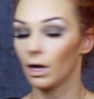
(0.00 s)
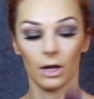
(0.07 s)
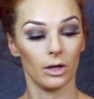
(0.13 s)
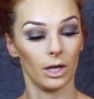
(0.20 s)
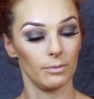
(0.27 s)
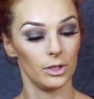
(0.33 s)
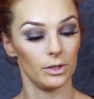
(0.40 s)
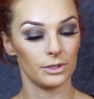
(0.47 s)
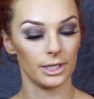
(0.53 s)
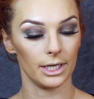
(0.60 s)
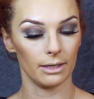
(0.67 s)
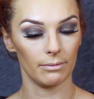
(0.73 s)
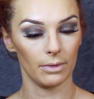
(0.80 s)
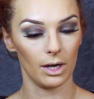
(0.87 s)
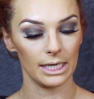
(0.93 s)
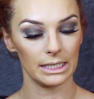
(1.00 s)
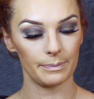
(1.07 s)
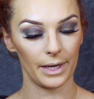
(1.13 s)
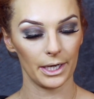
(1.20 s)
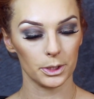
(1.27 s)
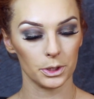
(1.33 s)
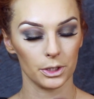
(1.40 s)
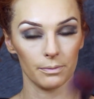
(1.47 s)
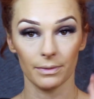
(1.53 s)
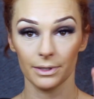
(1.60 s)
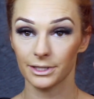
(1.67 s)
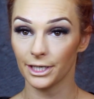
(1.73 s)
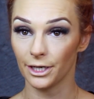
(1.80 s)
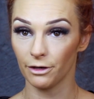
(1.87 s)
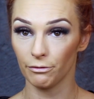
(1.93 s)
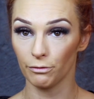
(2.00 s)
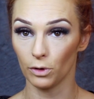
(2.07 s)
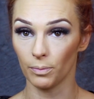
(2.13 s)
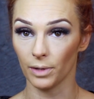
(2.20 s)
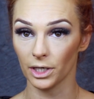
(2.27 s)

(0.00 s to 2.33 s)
And I'm using my Spectrum CO4